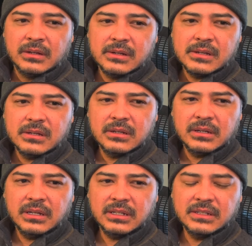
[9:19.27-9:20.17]

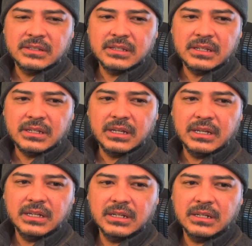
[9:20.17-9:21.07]
Let's see.
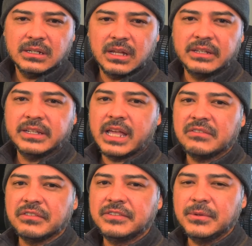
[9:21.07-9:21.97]
I did
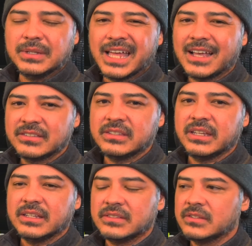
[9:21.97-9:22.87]
have a few lax
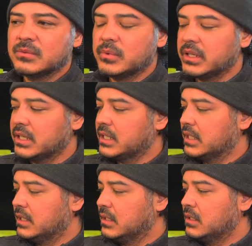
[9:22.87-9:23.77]
days this
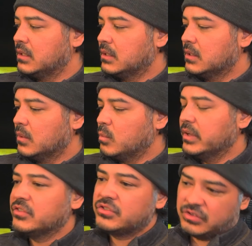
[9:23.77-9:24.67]
week,
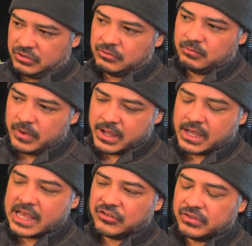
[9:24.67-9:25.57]
which,
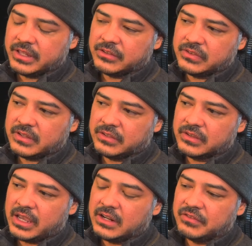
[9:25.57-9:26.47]
actually
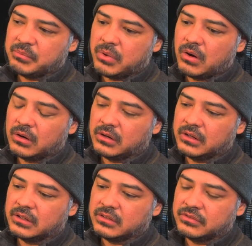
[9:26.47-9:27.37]
that's kind of a
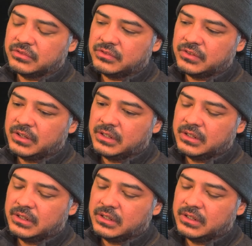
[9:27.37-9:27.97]
part of